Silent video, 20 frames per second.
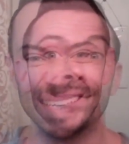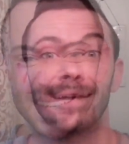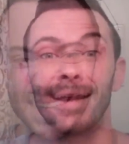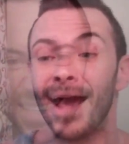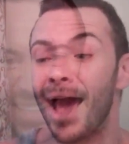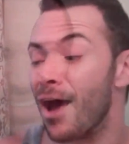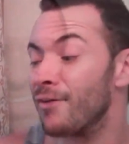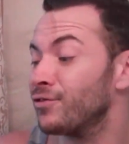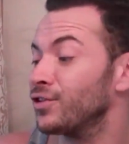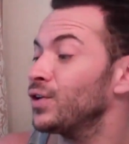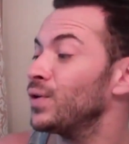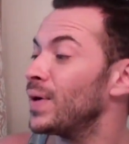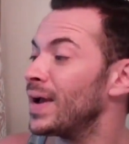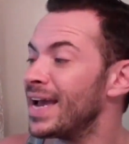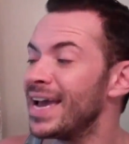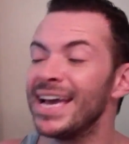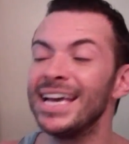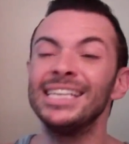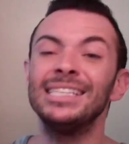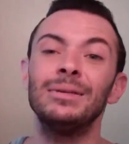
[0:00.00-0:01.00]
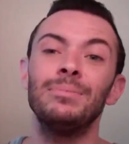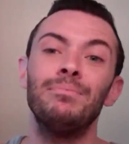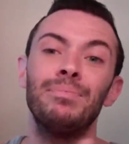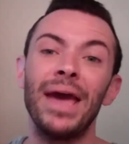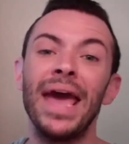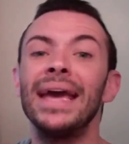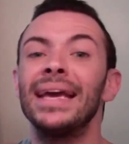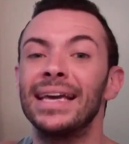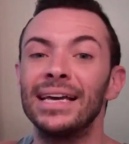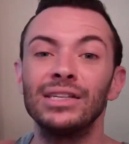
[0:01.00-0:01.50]
I have for you is
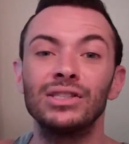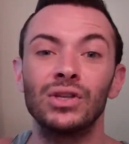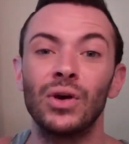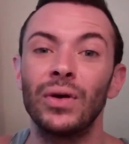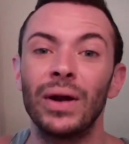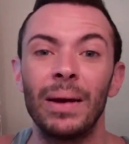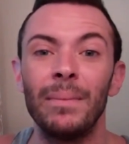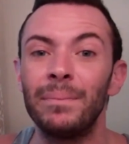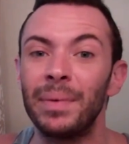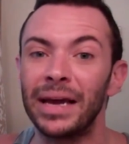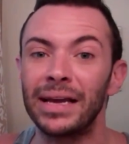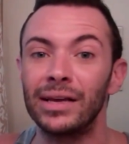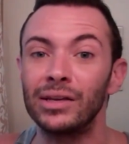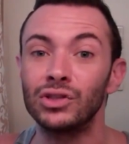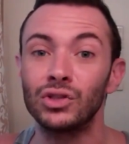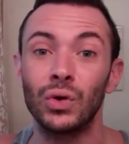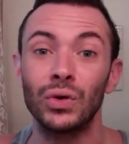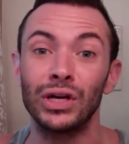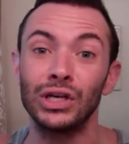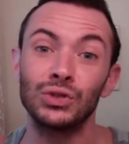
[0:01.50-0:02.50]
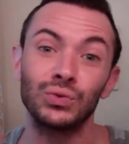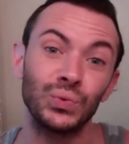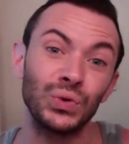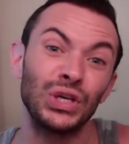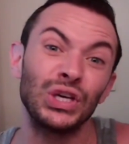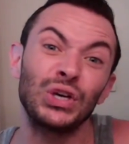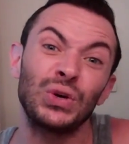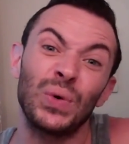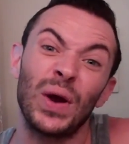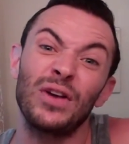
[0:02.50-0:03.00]
baking soda. And baking soda is
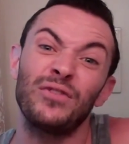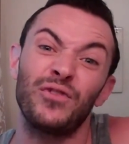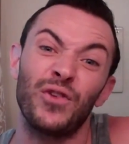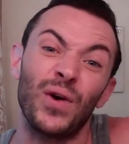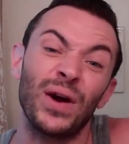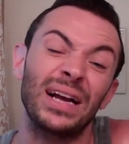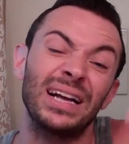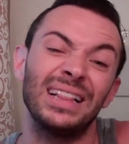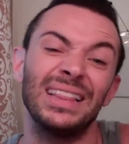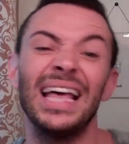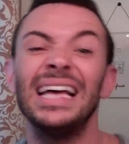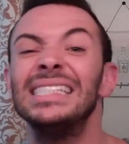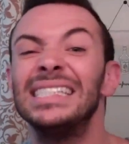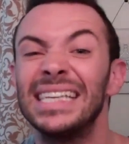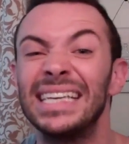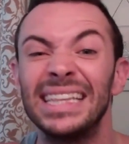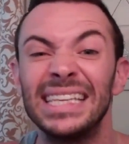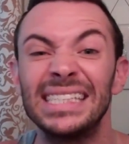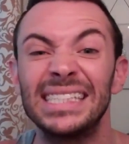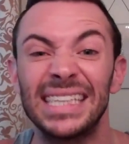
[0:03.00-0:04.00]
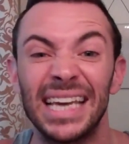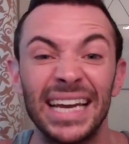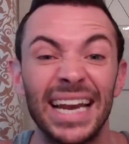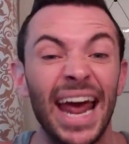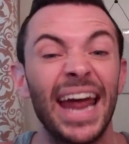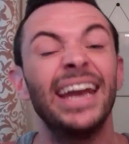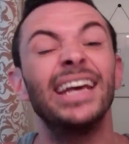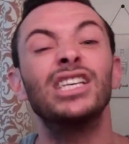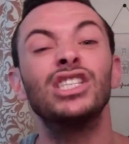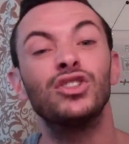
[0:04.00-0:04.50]
really great for cleansing the skin
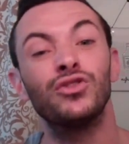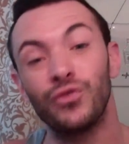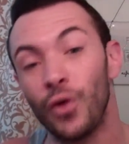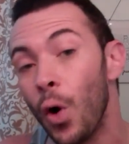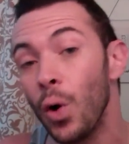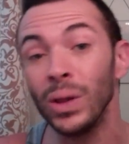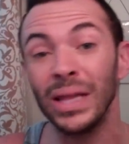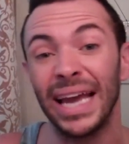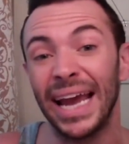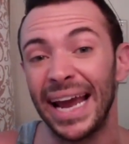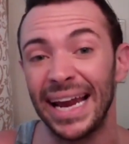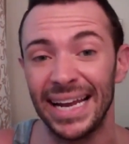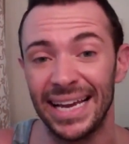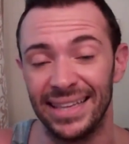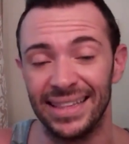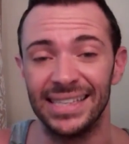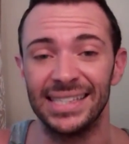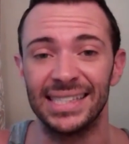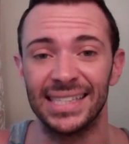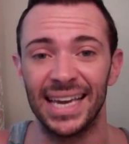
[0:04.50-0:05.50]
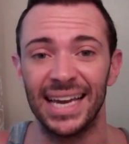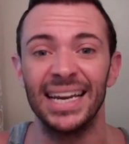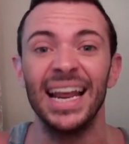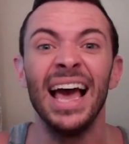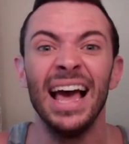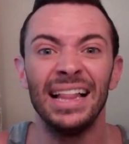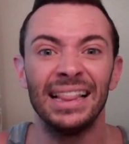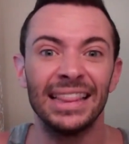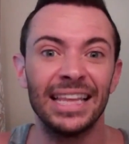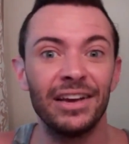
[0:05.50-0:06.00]
and exfoliating the skin,
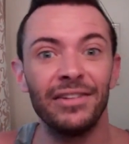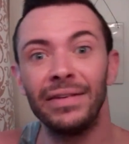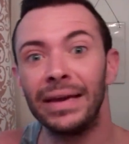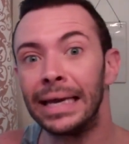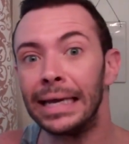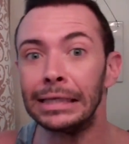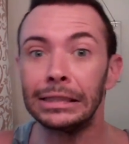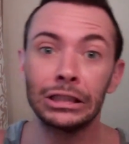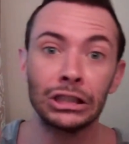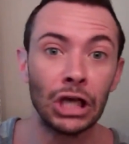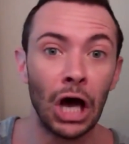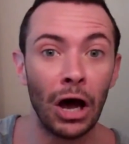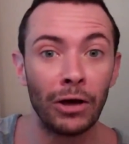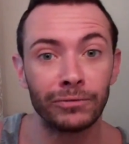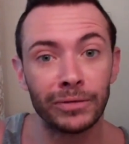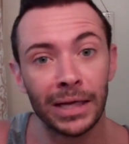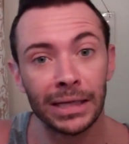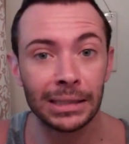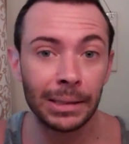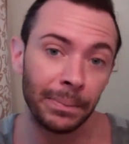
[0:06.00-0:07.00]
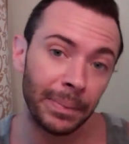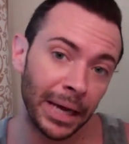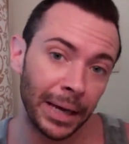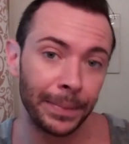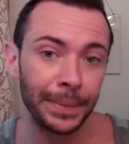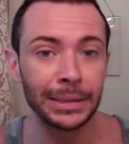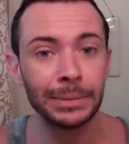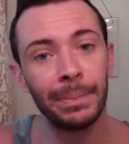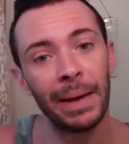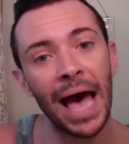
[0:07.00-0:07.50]
leaving it soft as a
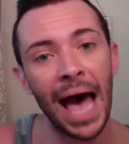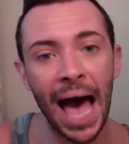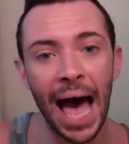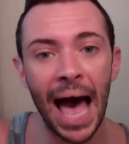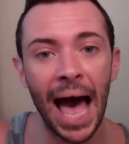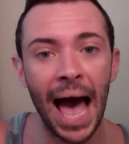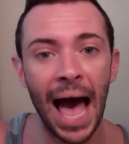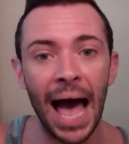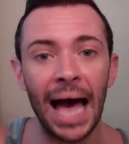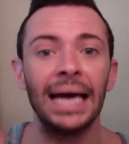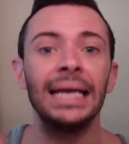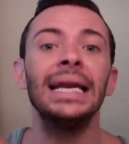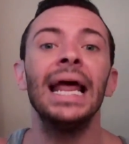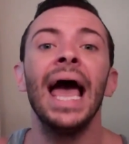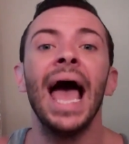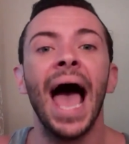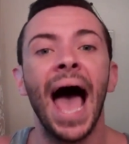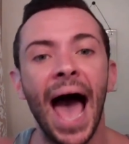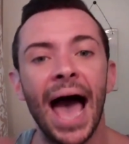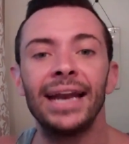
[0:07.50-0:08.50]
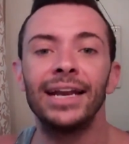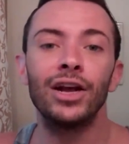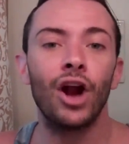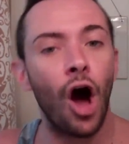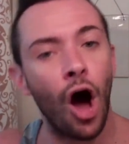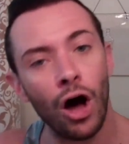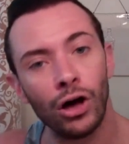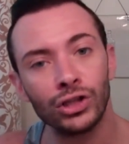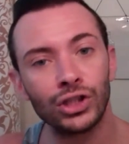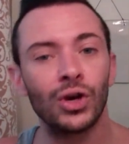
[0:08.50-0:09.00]
baby's behind. And it
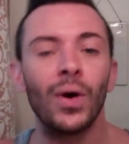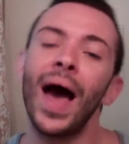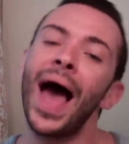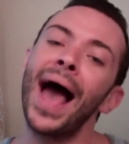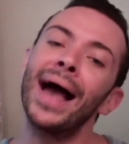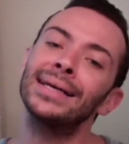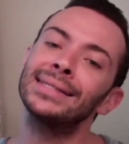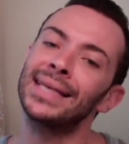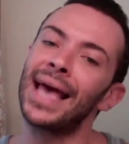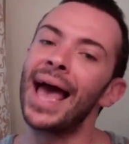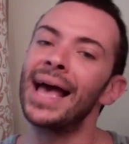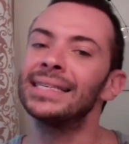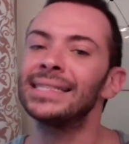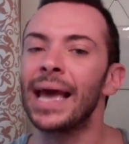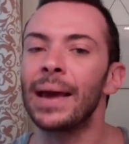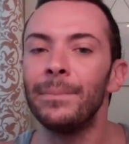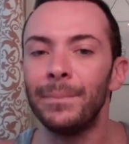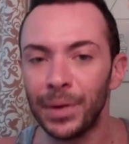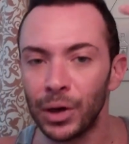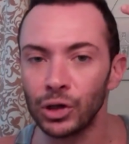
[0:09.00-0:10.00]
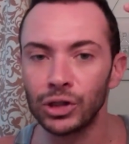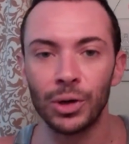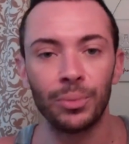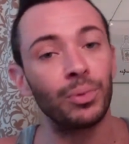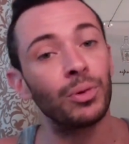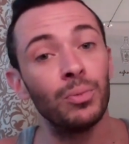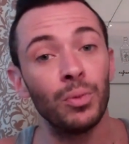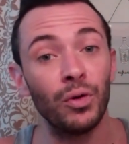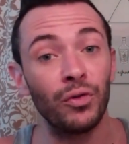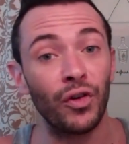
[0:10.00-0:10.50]
also acts as a
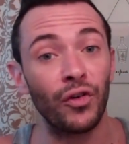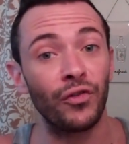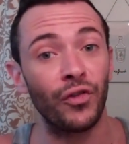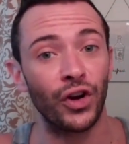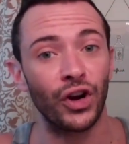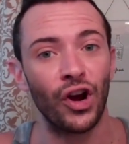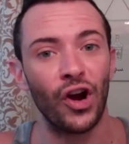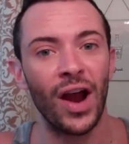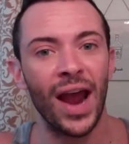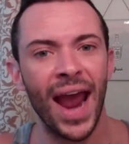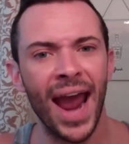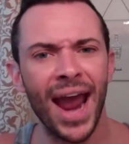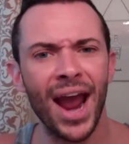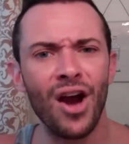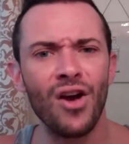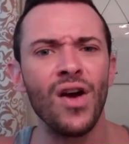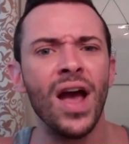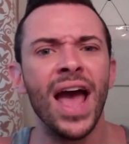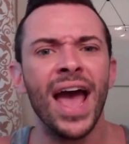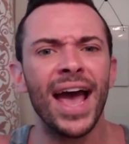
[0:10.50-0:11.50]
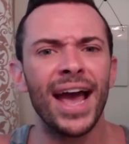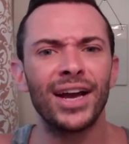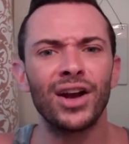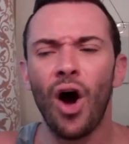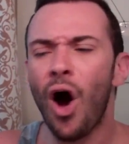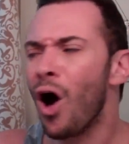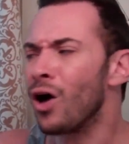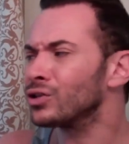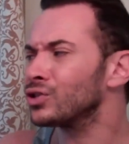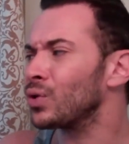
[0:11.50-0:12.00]
buildup remover for your hair.
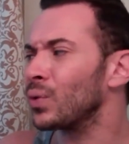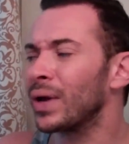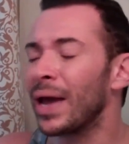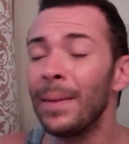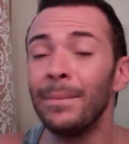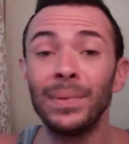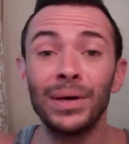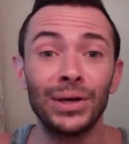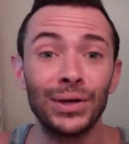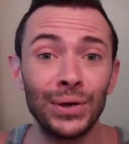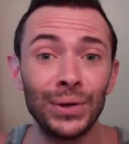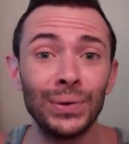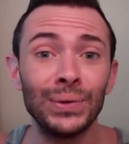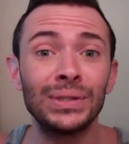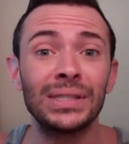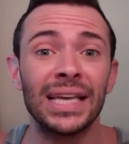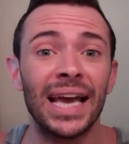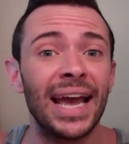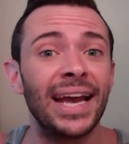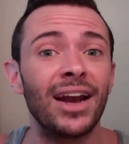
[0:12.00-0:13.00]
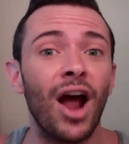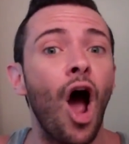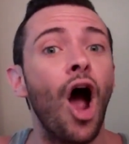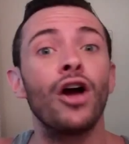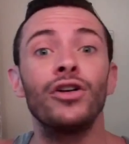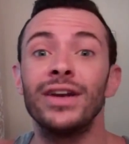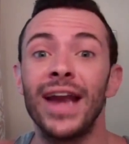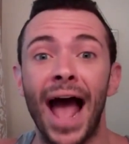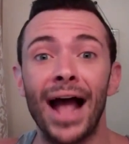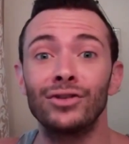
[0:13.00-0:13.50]
It also can be used in
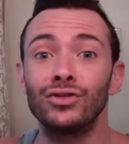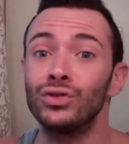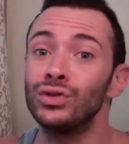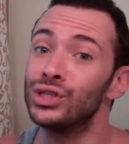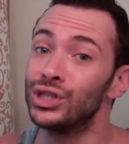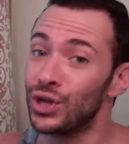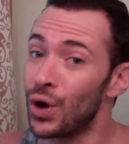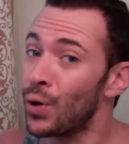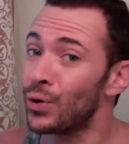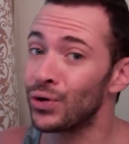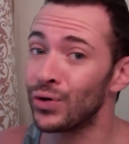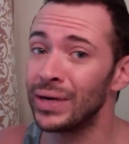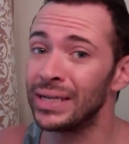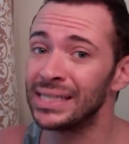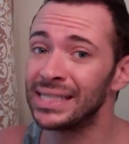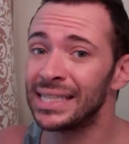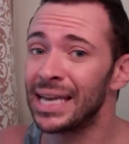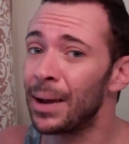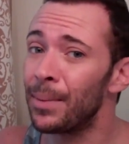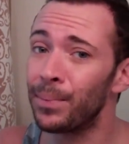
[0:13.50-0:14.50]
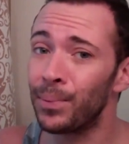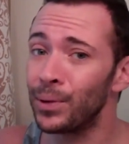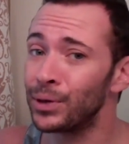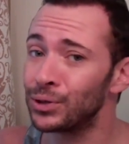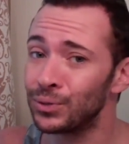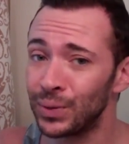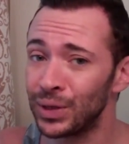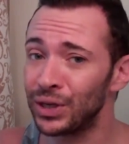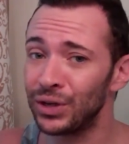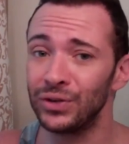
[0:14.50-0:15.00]
our natural deodorant tip,
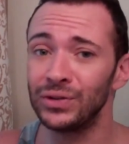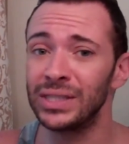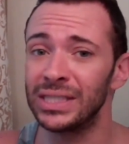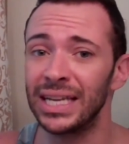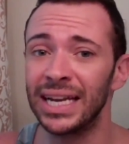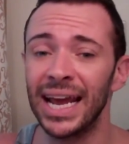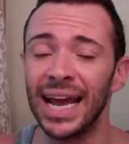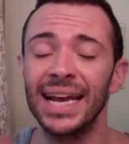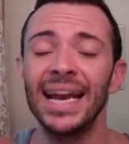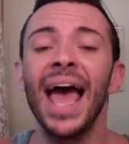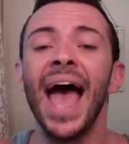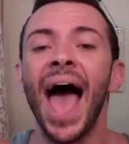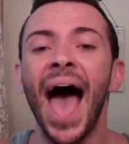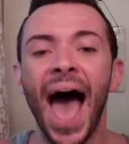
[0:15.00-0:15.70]
which we used it in.